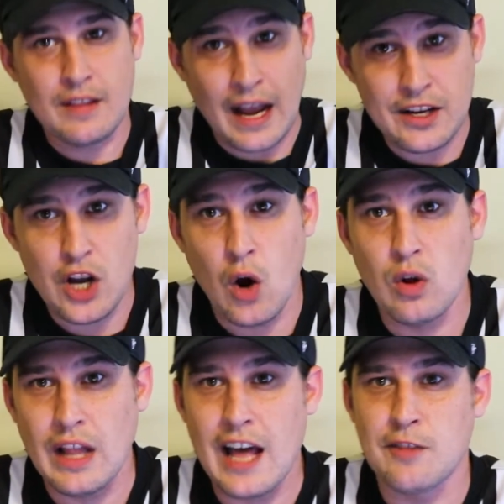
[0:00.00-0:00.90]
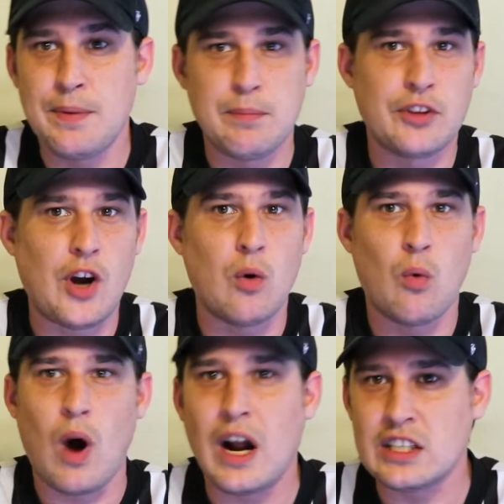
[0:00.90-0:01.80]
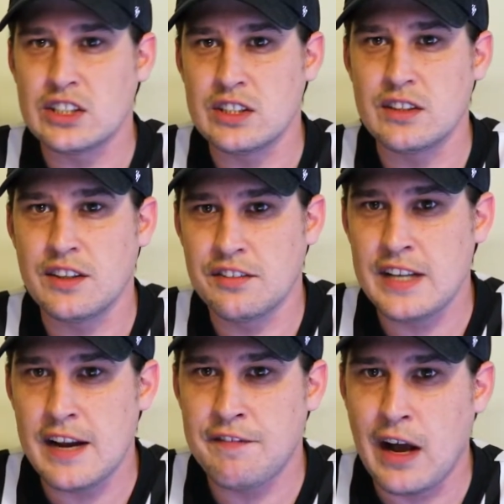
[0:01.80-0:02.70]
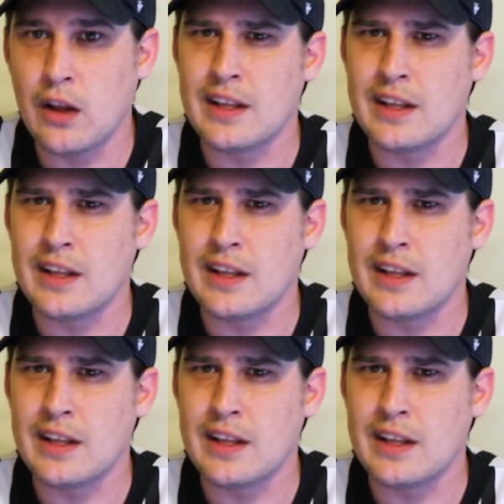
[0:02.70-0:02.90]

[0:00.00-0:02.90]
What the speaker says: I know a lot of people don't watch the CFL,